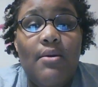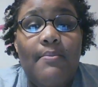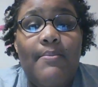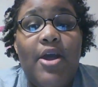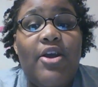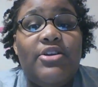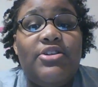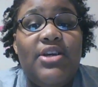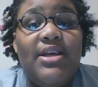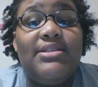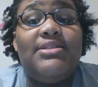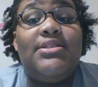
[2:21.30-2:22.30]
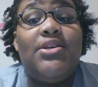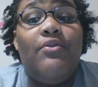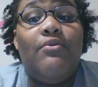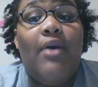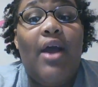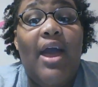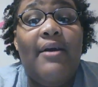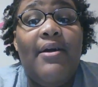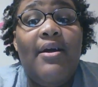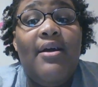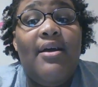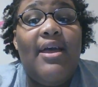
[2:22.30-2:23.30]
Marriage is a civil right,
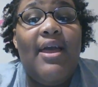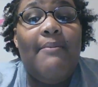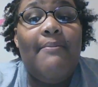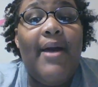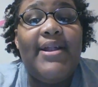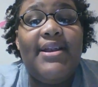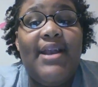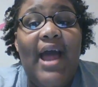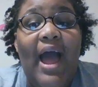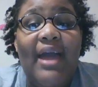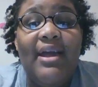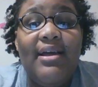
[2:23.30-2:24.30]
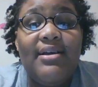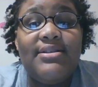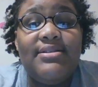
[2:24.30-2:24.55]
and by denying